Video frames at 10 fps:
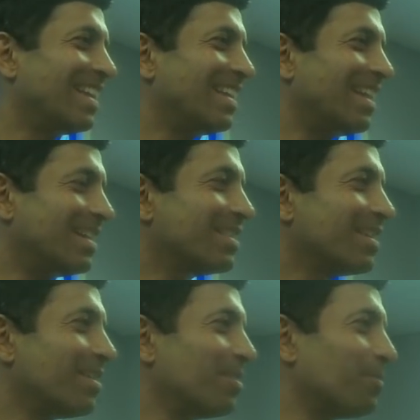Yes?
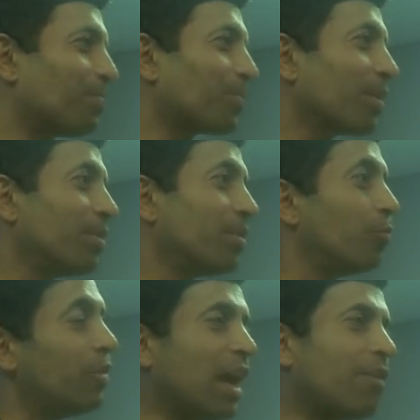
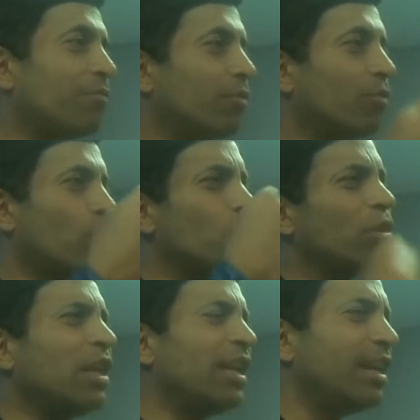We have
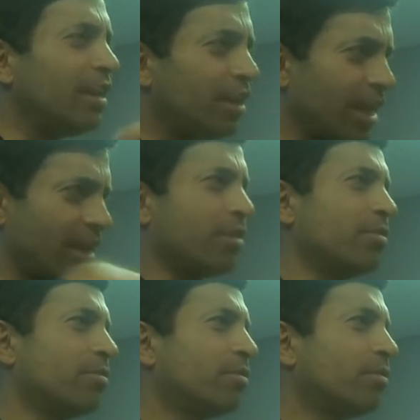only intake.
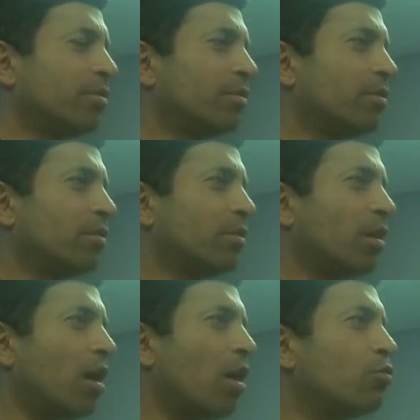
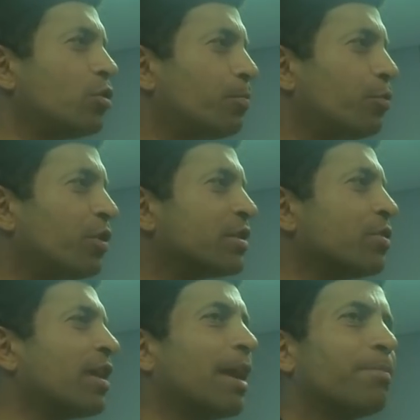Output is
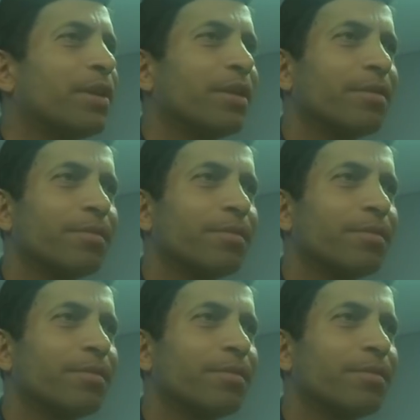not happening.